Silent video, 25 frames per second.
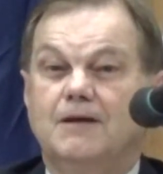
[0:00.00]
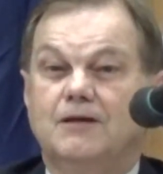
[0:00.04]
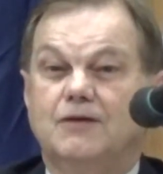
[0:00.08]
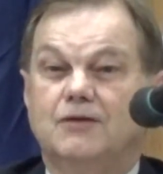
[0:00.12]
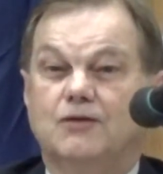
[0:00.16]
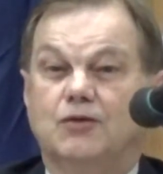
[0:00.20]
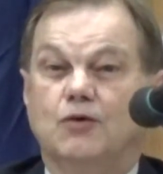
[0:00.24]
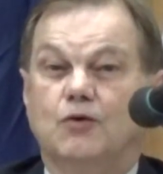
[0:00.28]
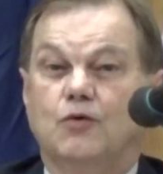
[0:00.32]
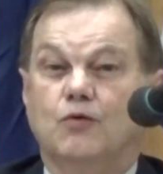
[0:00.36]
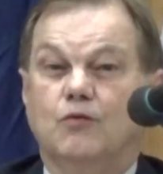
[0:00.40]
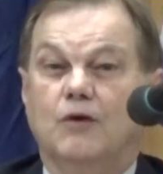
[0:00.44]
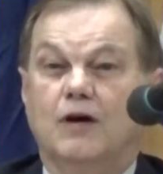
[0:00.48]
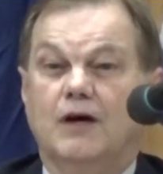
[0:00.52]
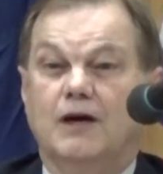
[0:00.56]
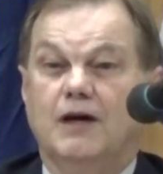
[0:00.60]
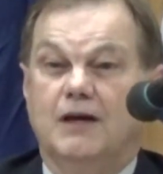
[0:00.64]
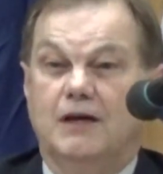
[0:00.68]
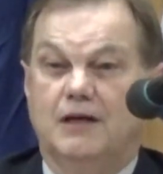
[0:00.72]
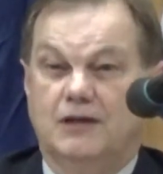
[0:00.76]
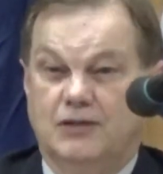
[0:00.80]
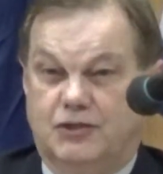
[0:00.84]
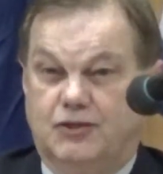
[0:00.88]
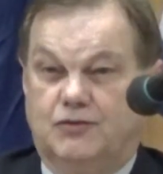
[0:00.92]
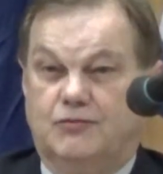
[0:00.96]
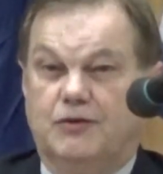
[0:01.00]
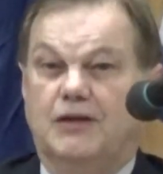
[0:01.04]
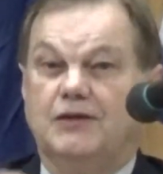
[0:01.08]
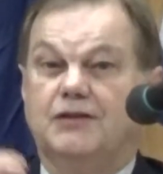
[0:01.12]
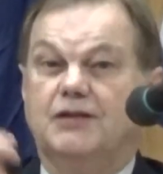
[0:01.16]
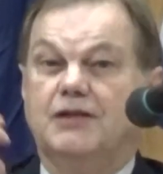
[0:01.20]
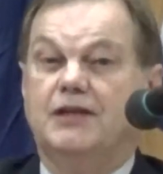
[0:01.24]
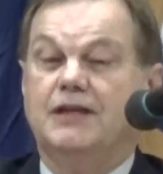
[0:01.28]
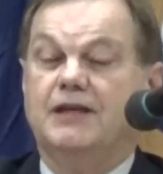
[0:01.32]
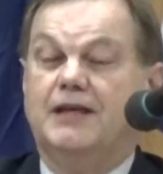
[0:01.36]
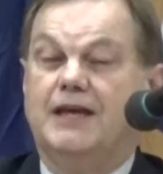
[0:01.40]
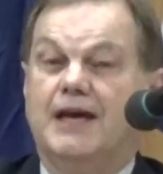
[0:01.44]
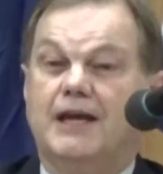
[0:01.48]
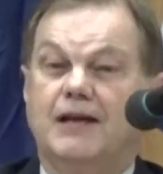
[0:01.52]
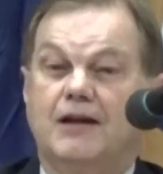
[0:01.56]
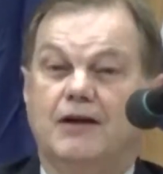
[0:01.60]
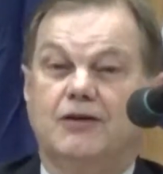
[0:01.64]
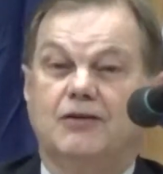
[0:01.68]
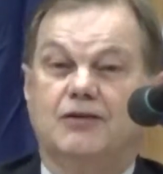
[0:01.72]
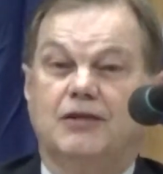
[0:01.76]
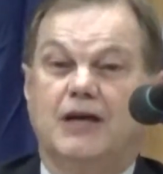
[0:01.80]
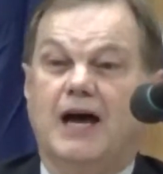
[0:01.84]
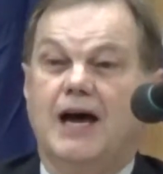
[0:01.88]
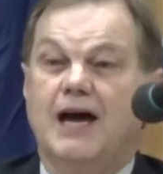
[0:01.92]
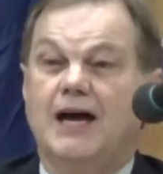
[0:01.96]
to strengthen again
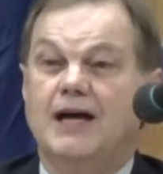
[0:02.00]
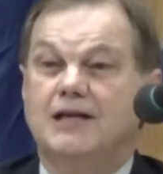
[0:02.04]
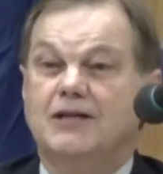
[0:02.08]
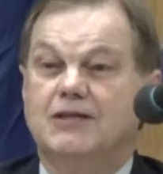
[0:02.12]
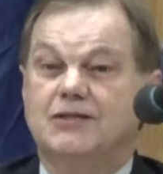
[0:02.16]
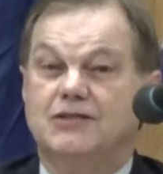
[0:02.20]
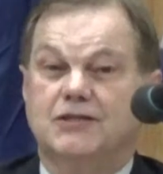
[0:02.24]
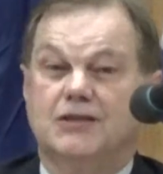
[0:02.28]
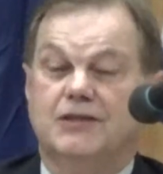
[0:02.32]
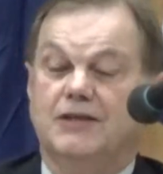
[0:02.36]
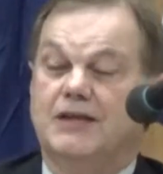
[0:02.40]
our ties,